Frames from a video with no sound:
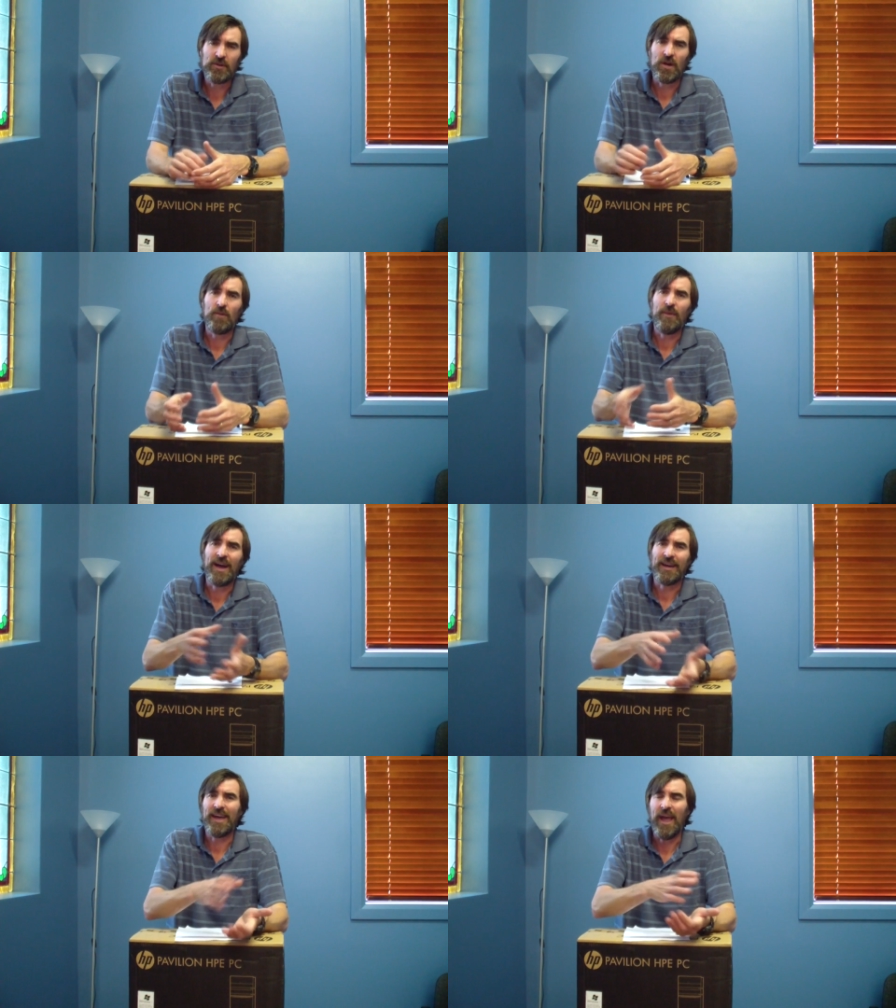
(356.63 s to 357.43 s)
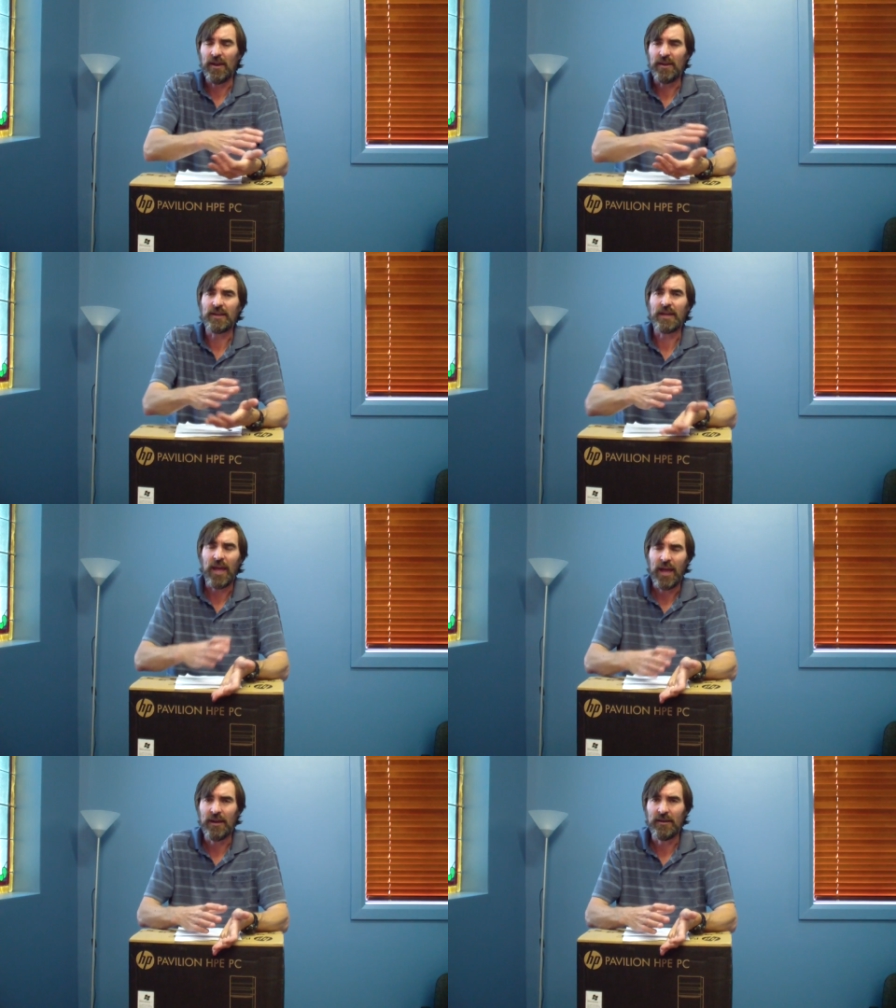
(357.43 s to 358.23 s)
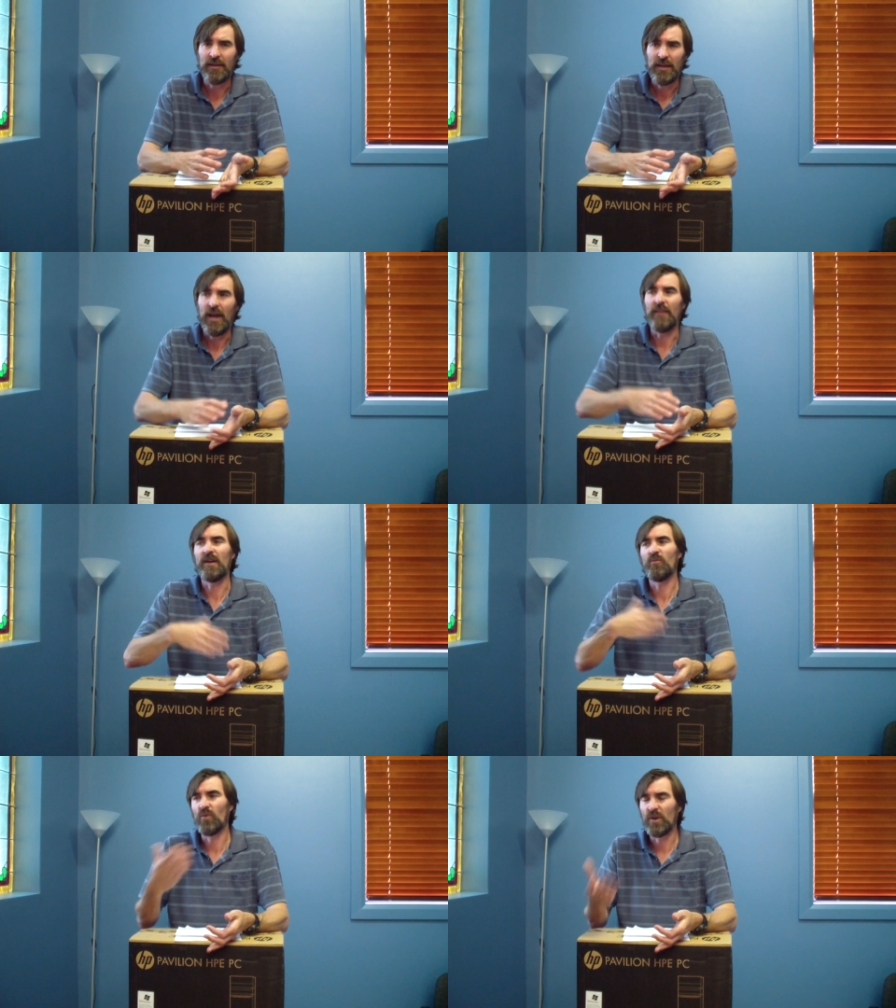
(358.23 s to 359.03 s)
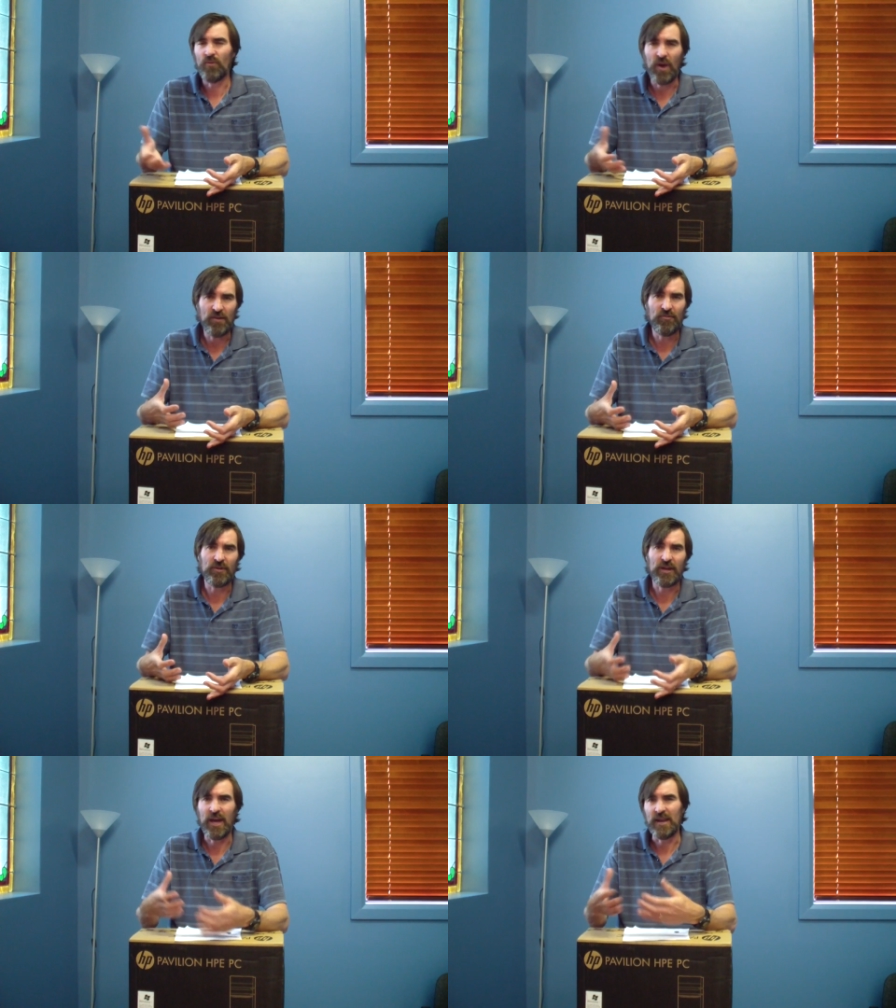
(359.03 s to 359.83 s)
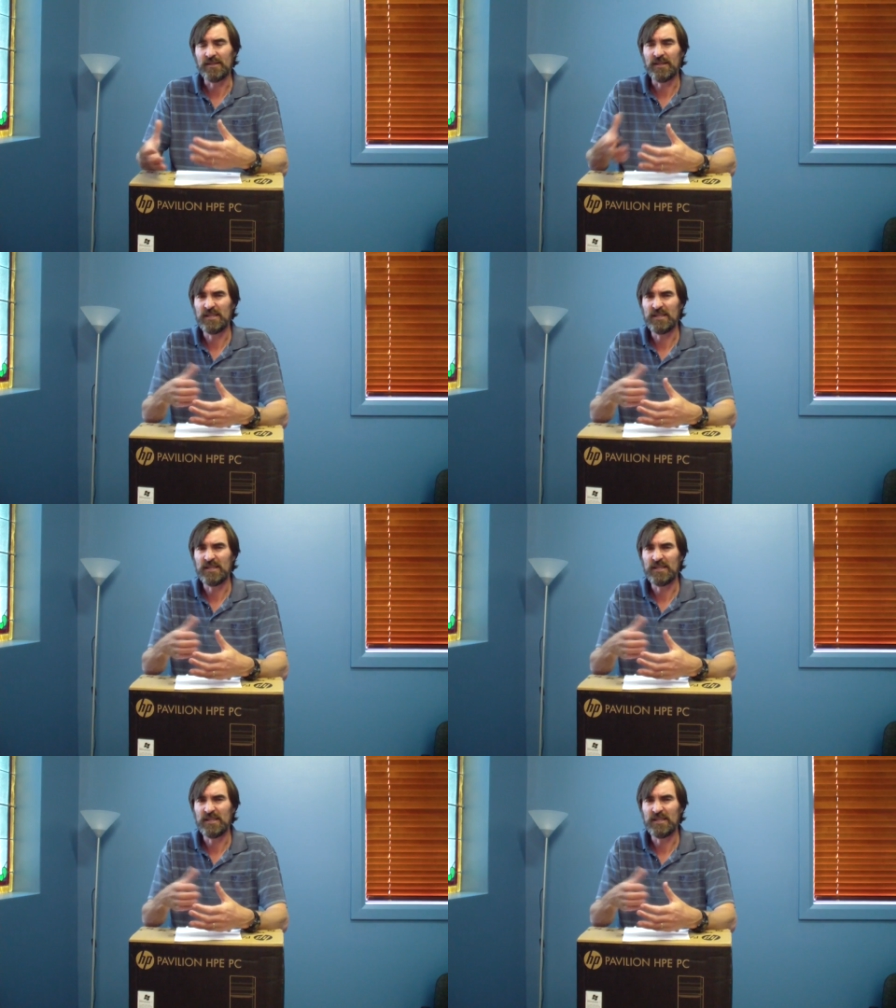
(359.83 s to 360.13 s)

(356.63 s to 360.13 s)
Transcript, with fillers: go back, edit again, and then re-render again.